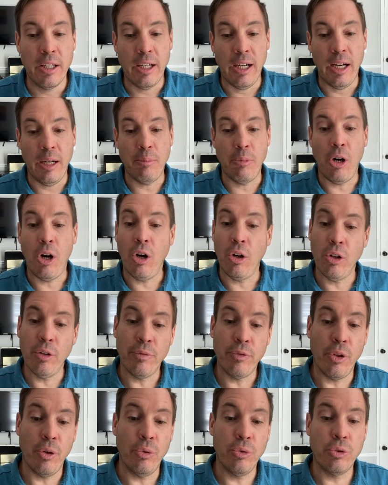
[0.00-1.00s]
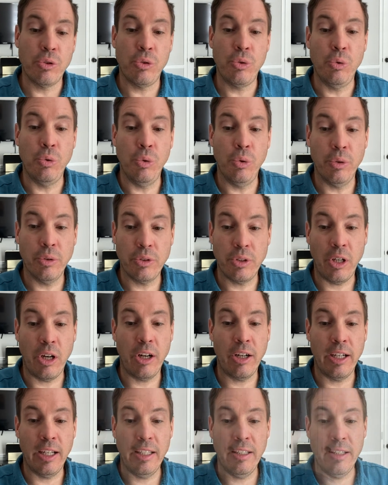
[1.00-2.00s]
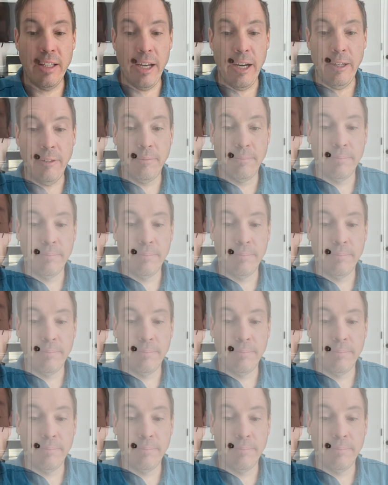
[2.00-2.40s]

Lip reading: all of those tools are in there.